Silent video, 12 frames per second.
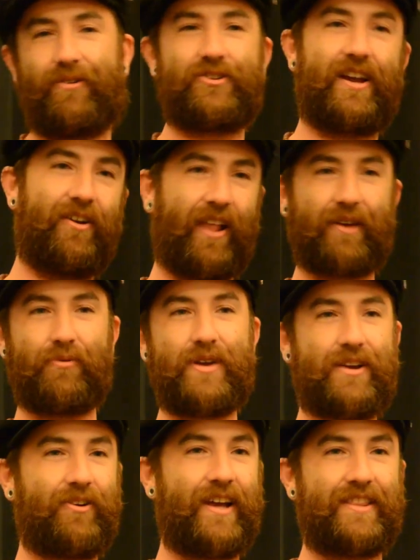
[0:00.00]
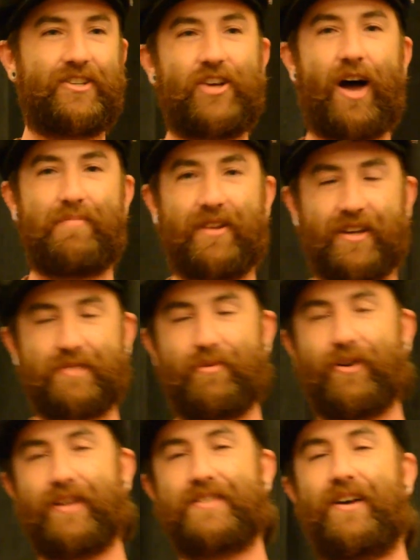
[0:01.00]
They were trying to like recreate the shopping
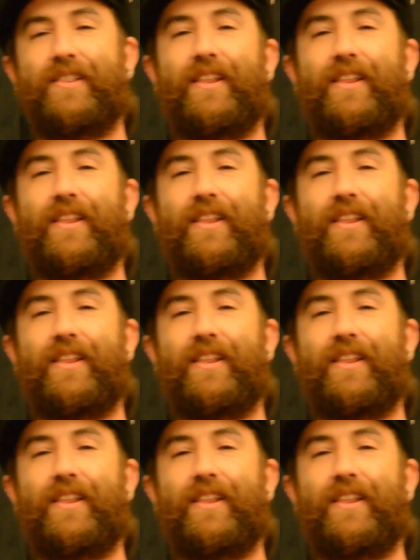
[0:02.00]
experience